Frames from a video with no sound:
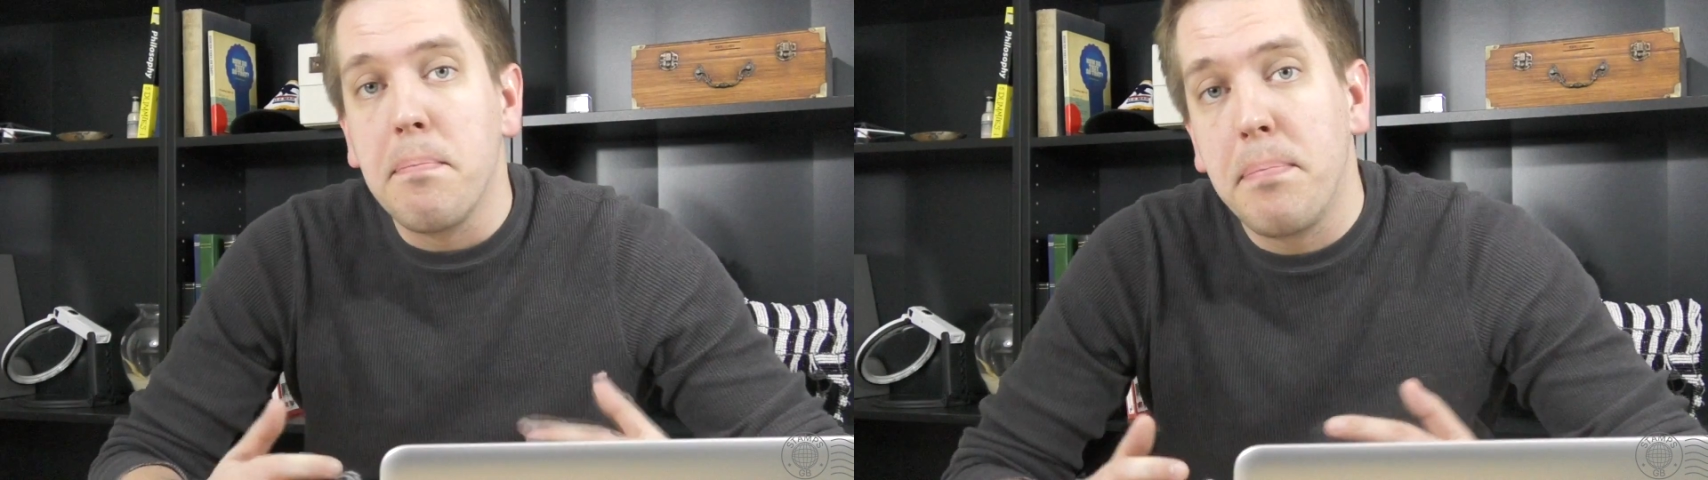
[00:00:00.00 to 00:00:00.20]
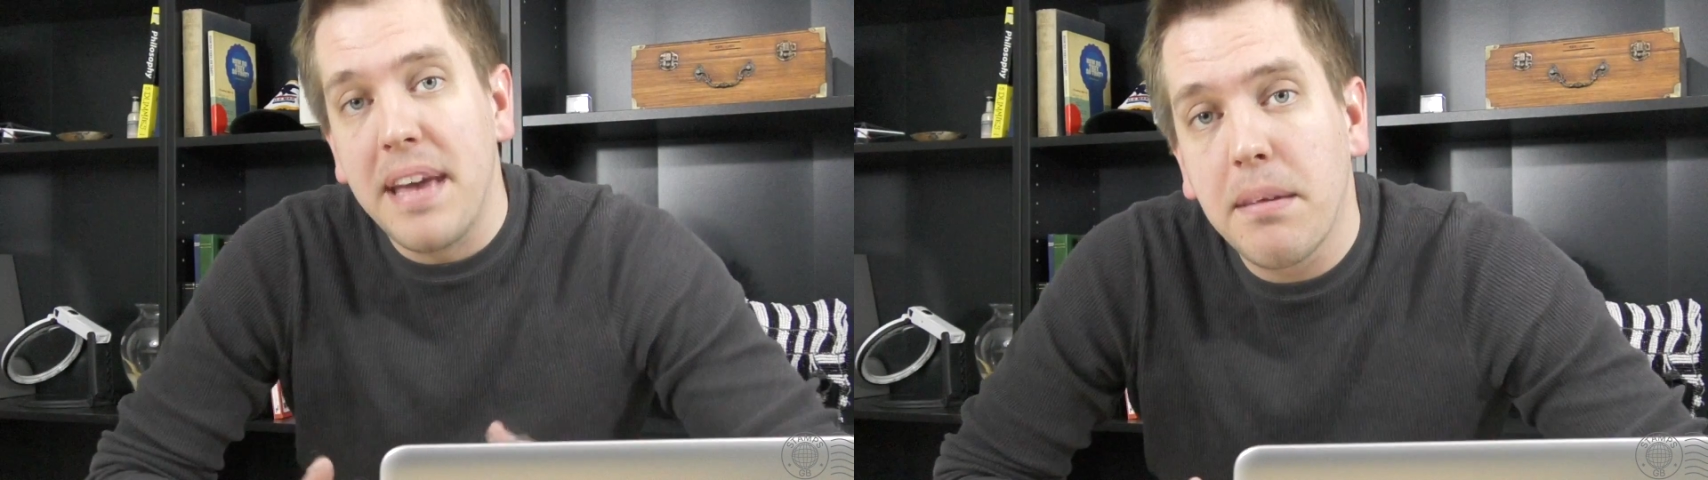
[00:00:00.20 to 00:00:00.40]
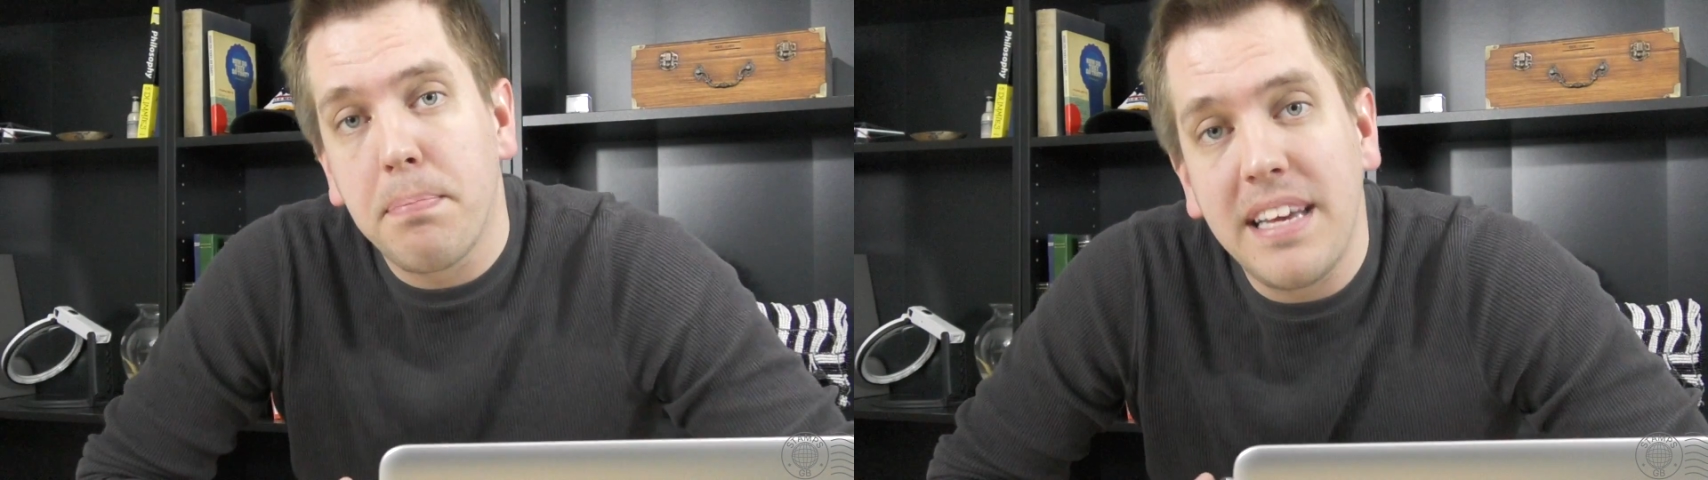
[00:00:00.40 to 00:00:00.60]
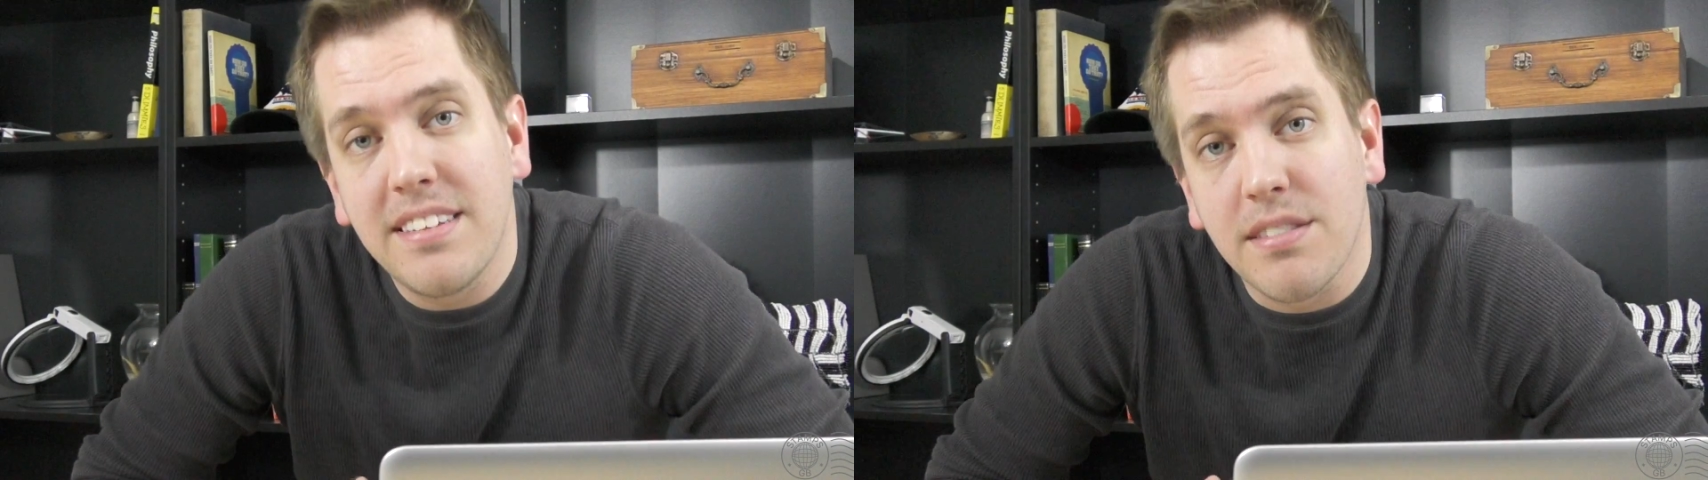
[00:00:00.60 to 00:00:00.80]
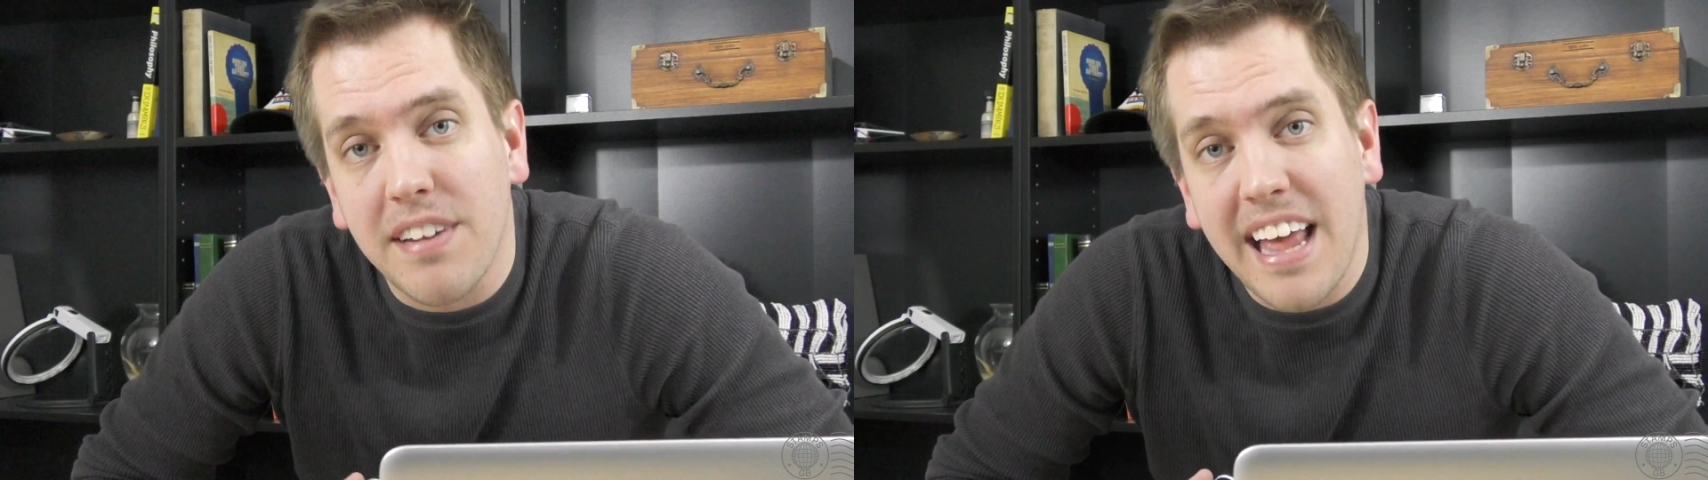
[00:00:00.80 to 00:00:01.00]
big
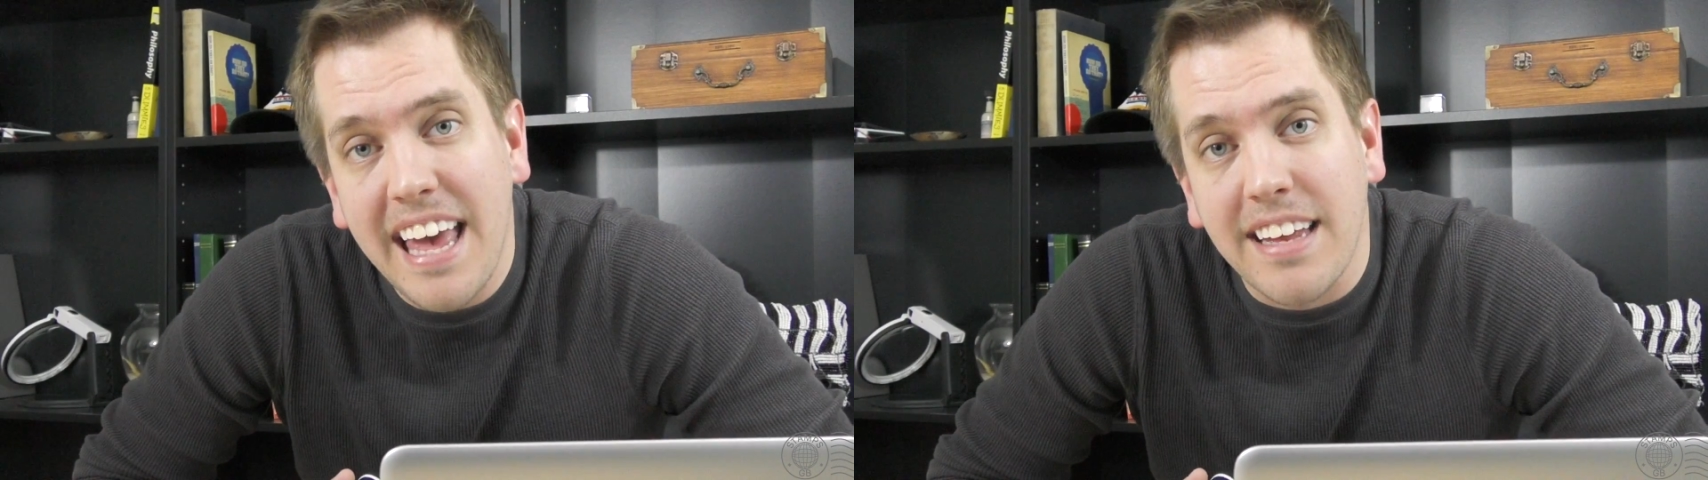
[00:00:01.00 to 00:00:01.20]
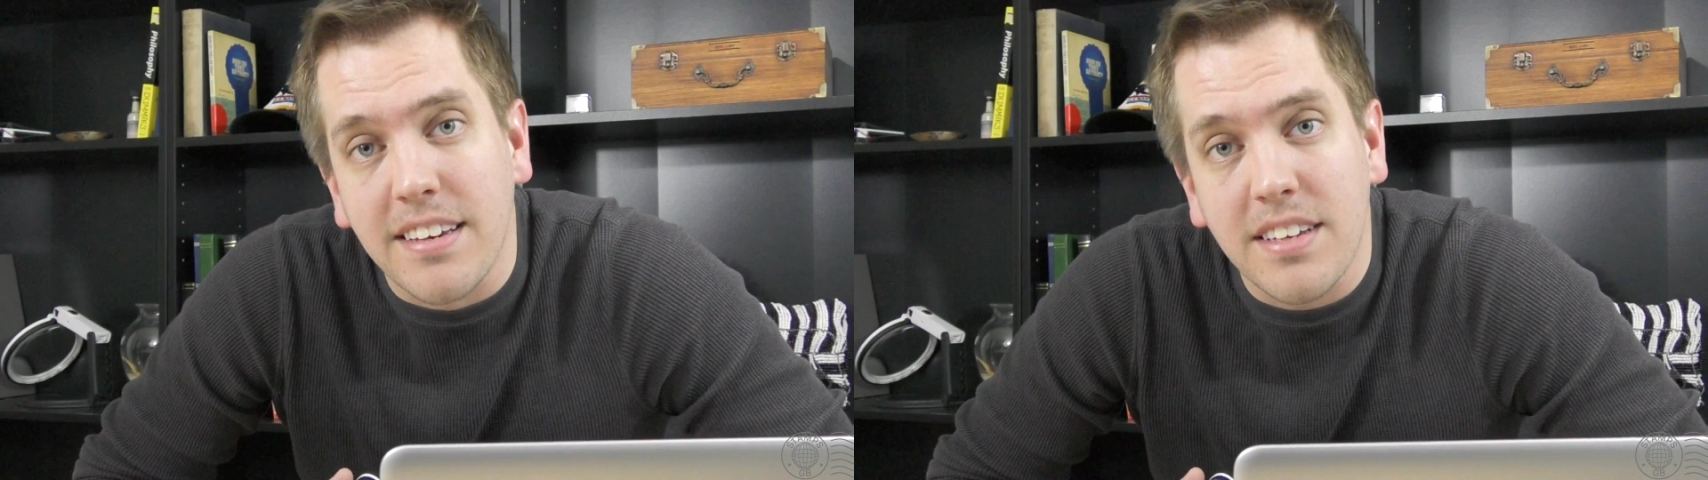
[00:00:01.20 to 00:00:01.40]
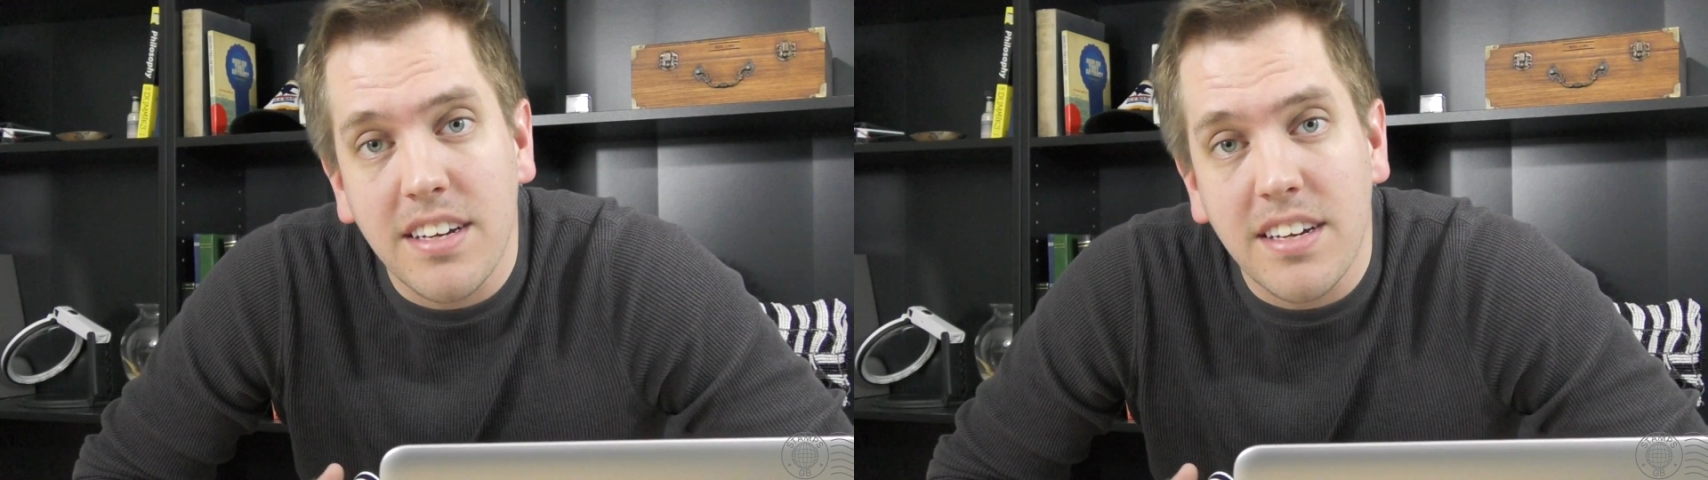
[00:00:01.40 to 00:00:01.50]
piece of land.